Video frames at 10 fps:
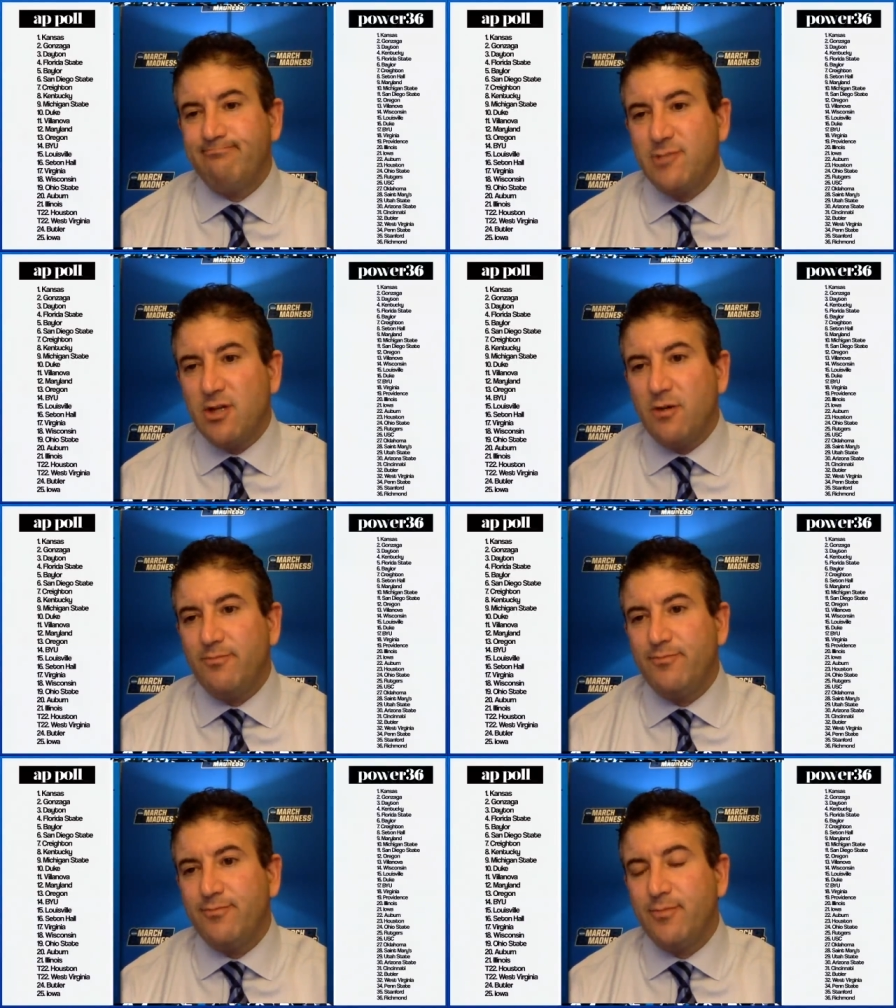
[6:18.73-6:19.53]
So,
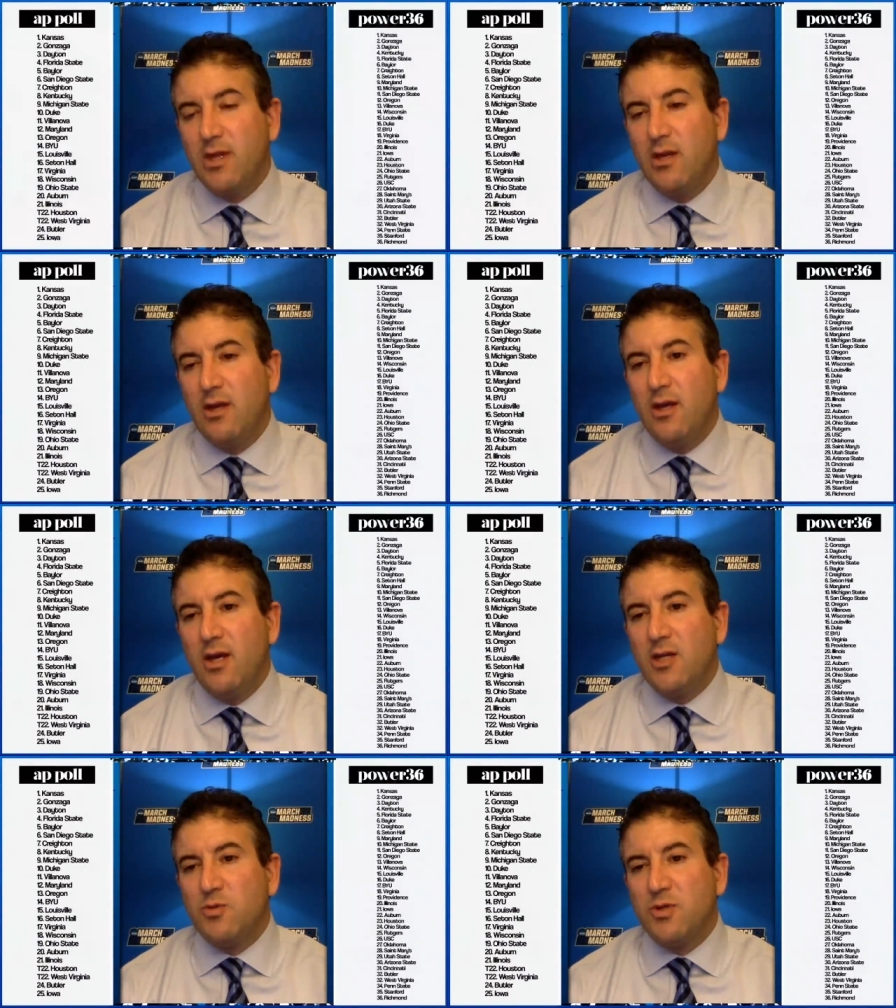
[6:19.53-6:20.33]

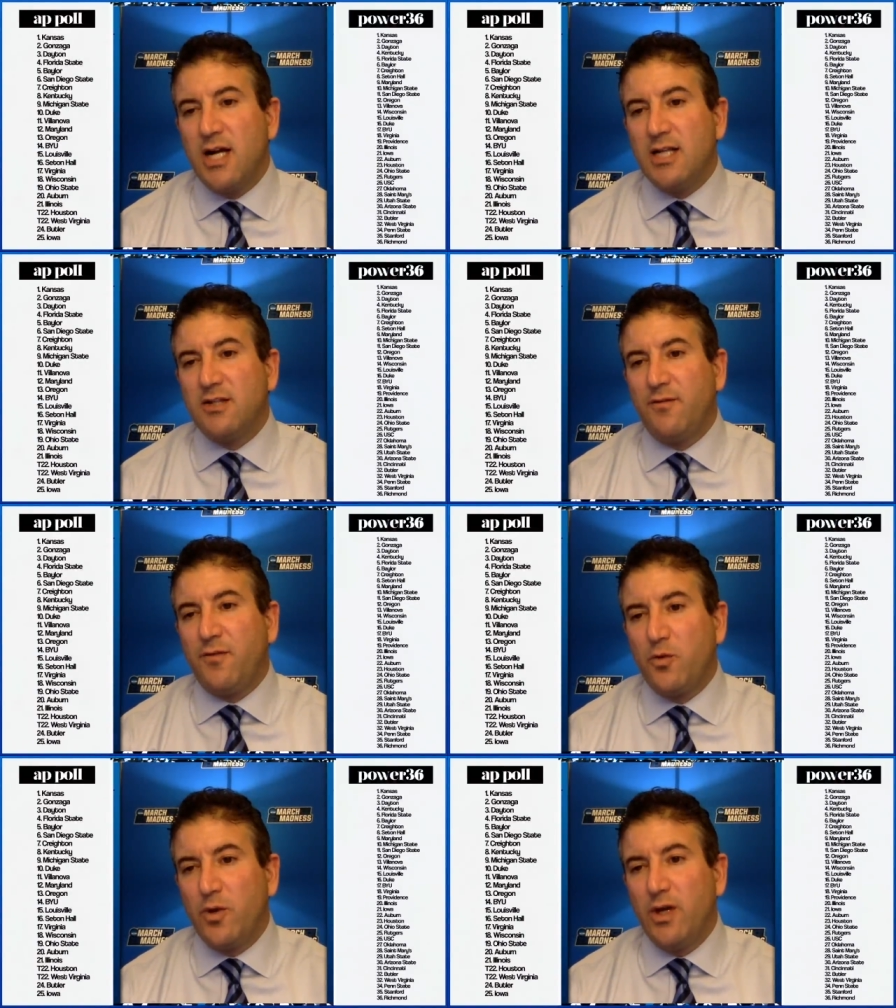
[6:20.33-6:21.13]
is Wisconsin
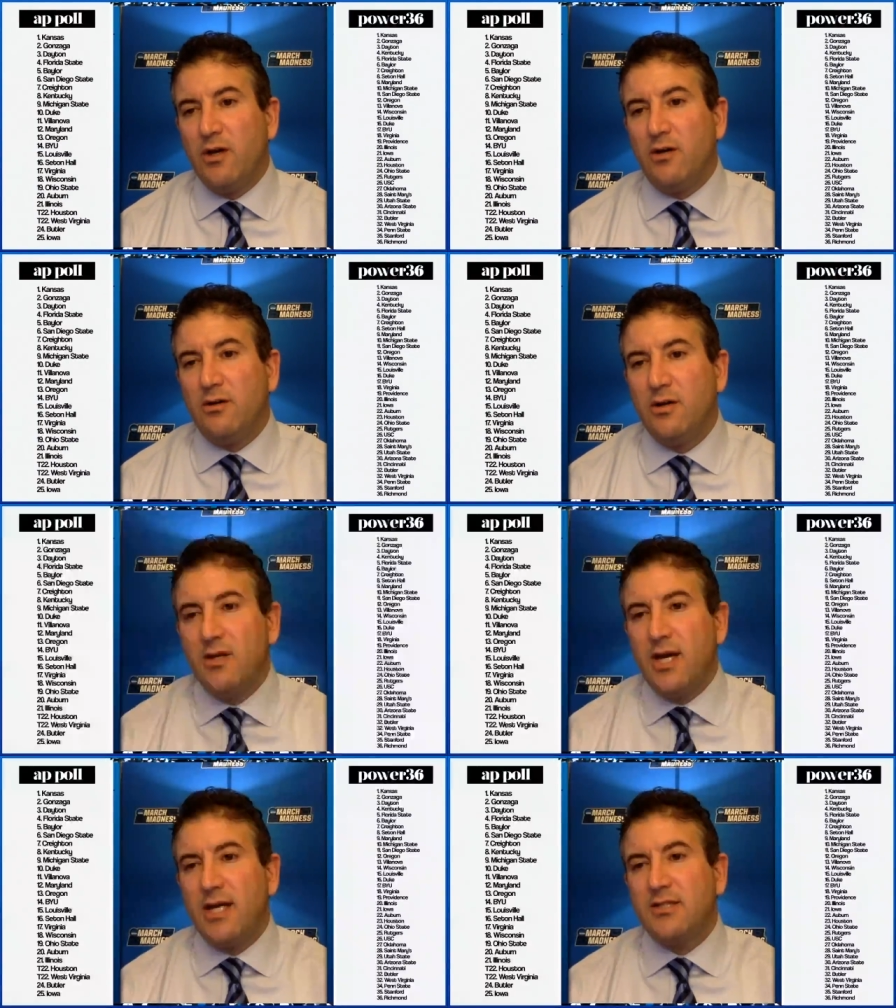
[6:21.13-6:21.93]
for real?
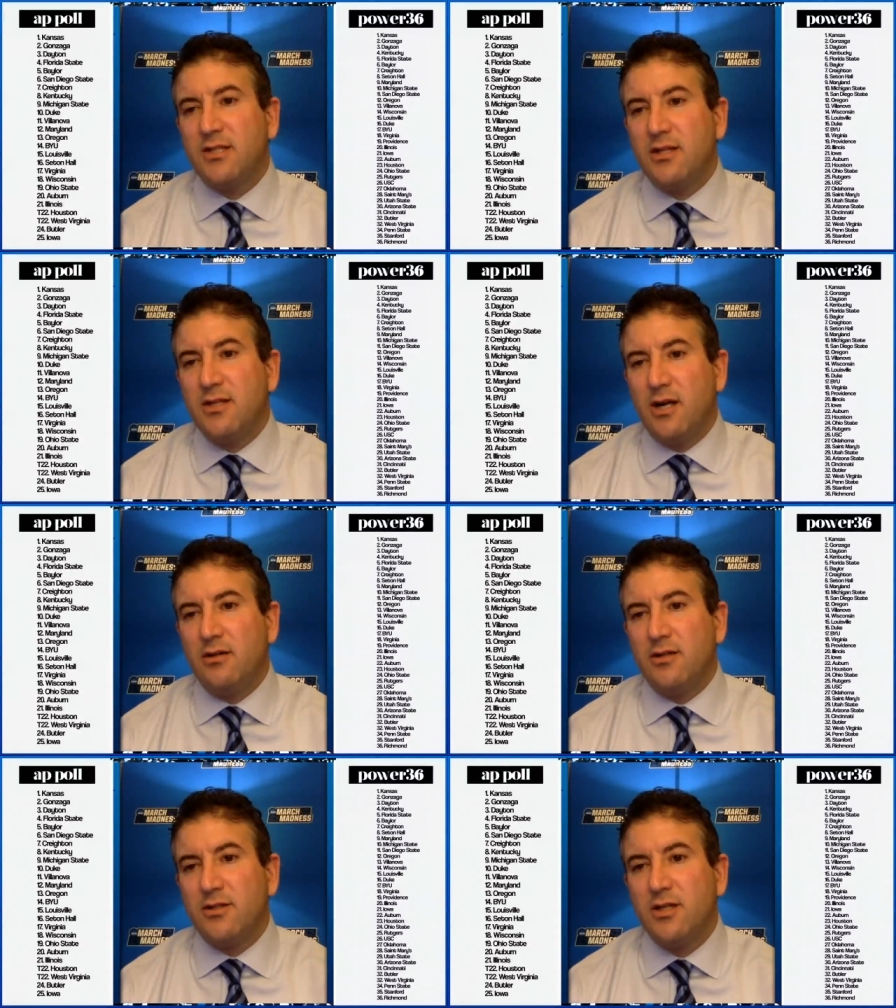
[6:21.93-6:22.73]
Ask
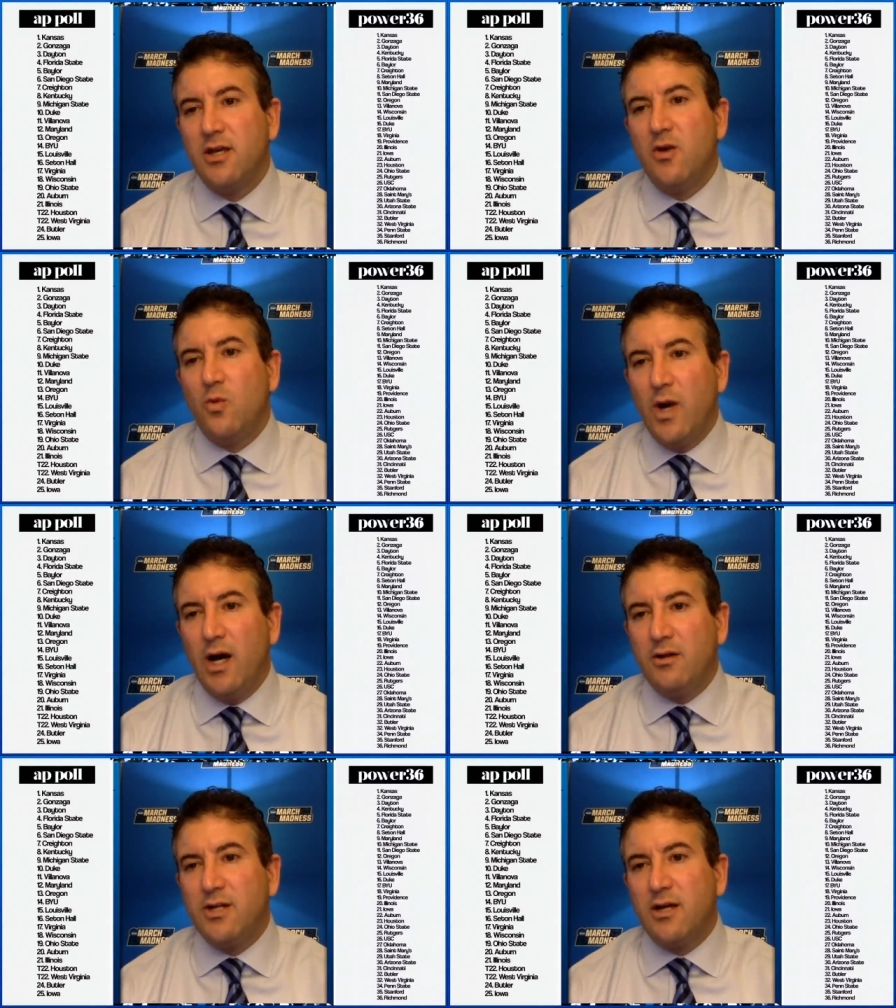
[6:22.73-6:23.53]
Douglas.
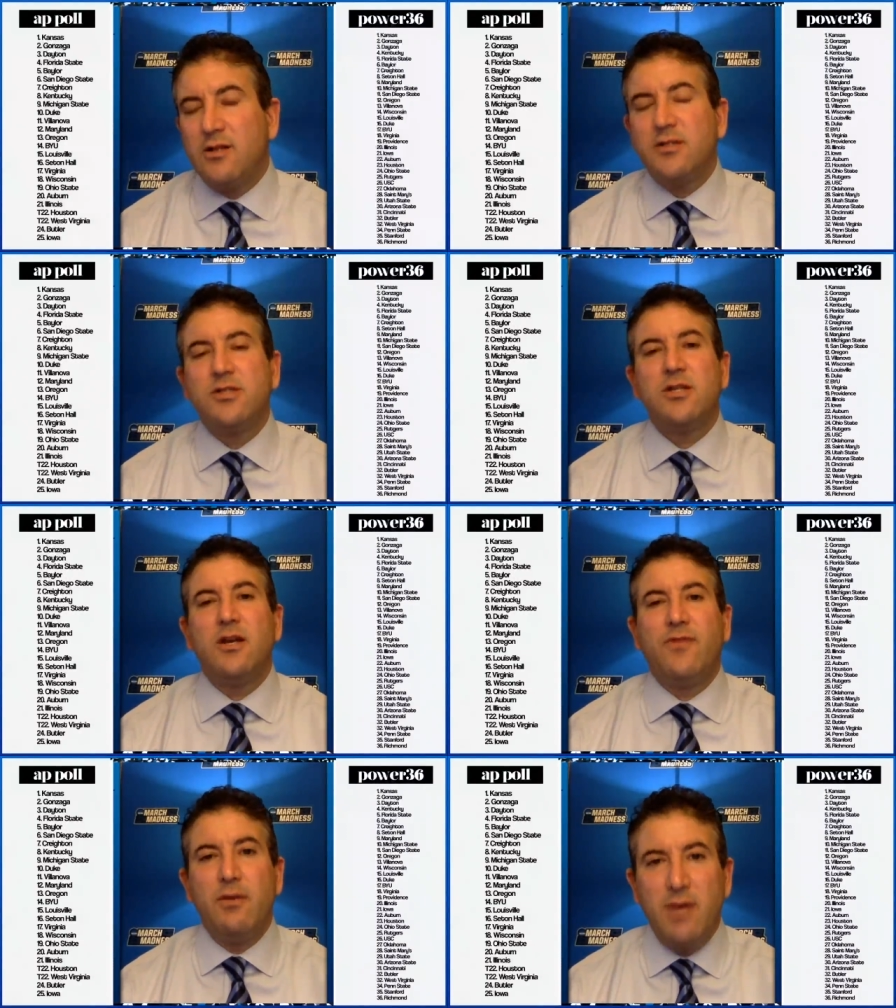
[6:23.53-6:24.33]
Well, Douglas,
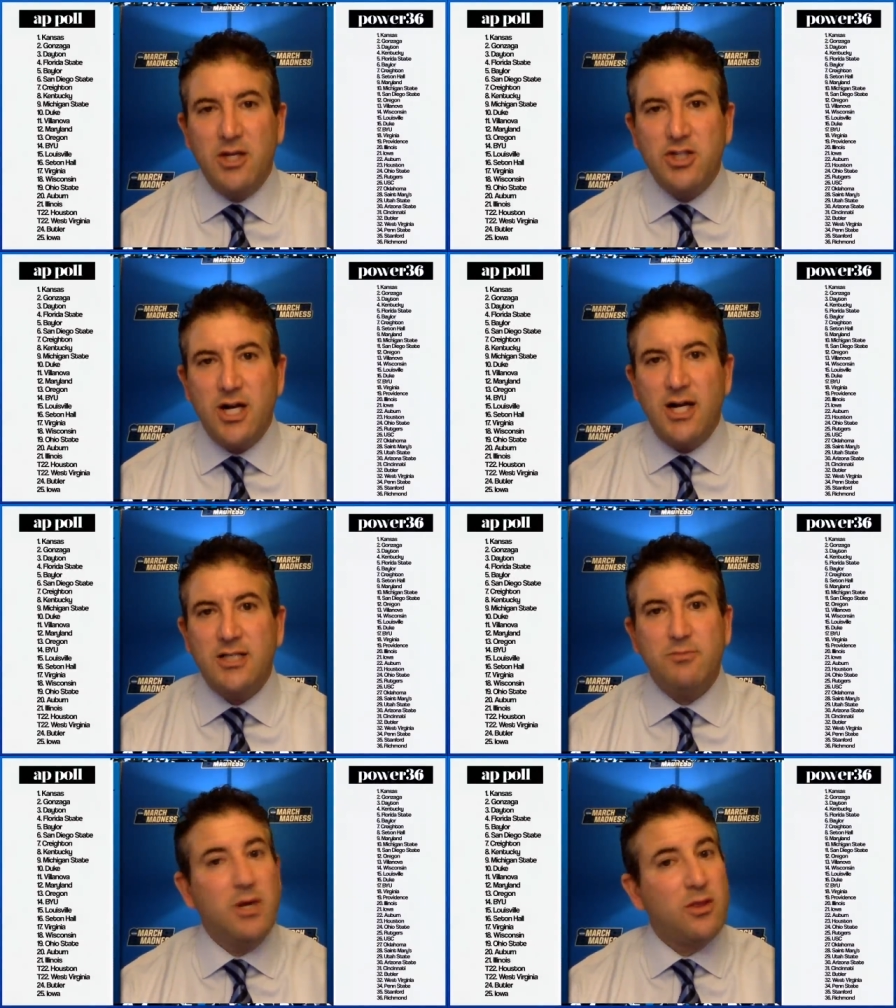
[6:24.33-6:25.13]
if they make
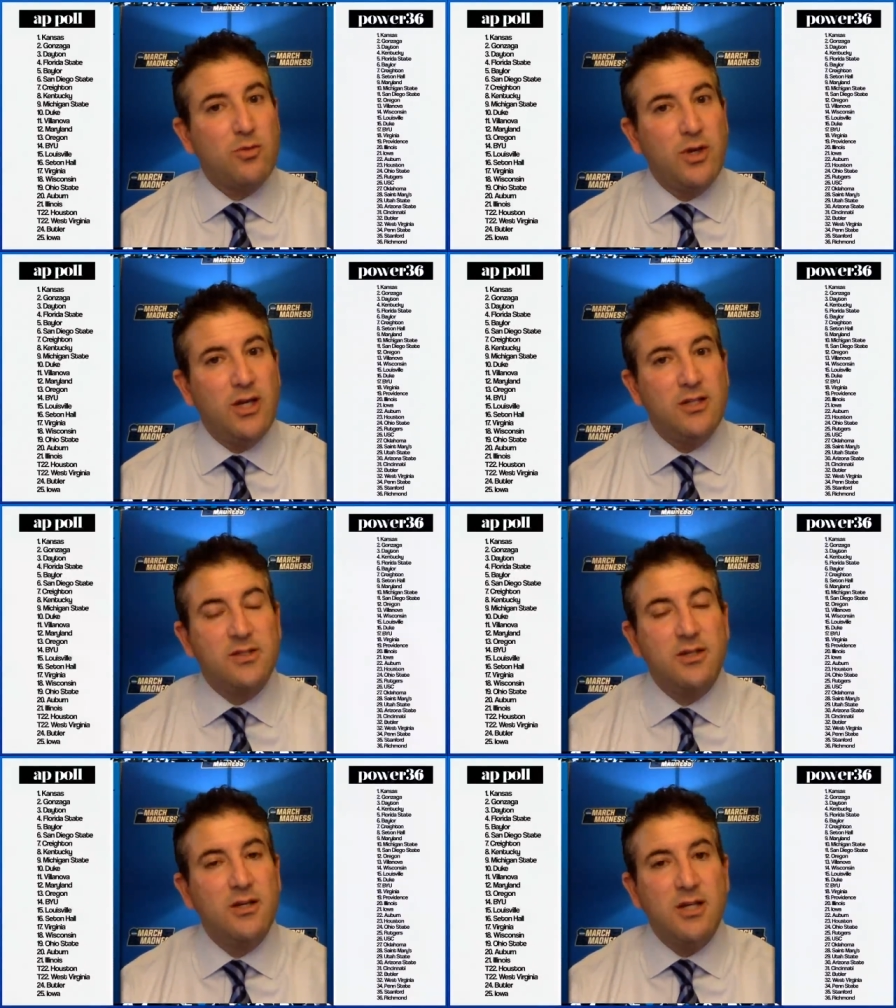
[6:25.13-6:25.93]
shots, make
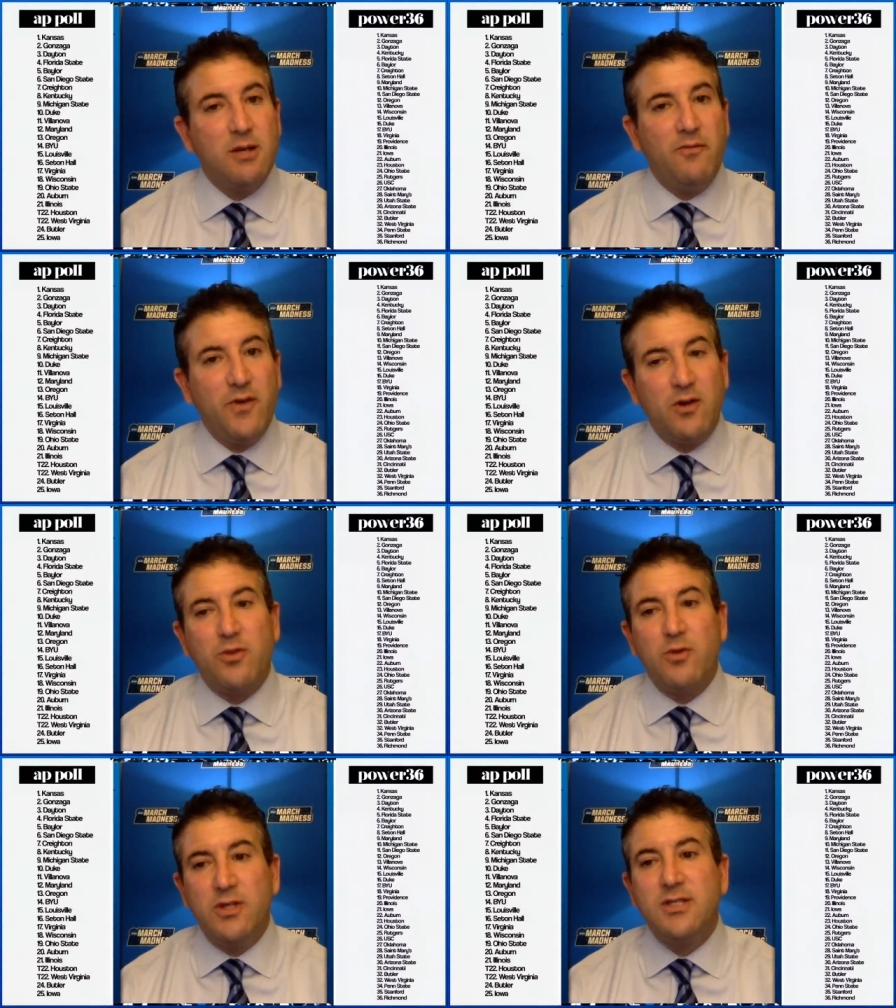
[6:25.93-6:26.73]
threes, double figure
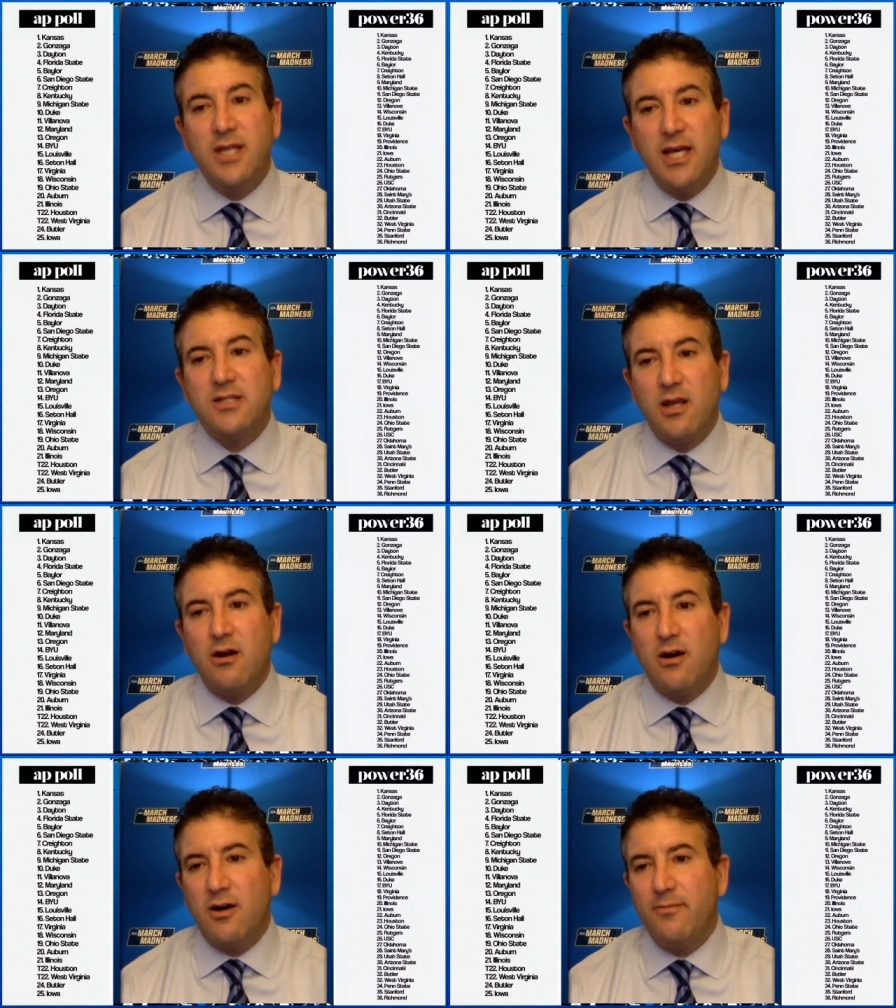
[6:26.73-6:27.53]
threes, yes,
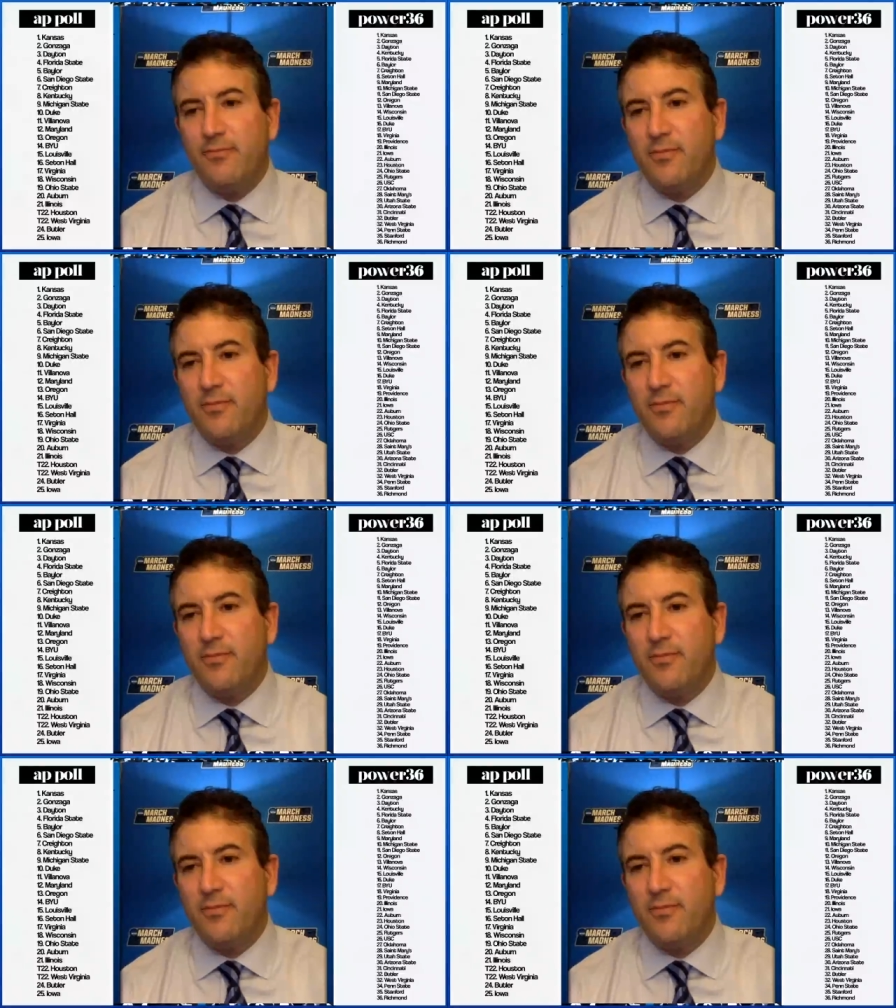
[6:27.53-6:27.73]
they are.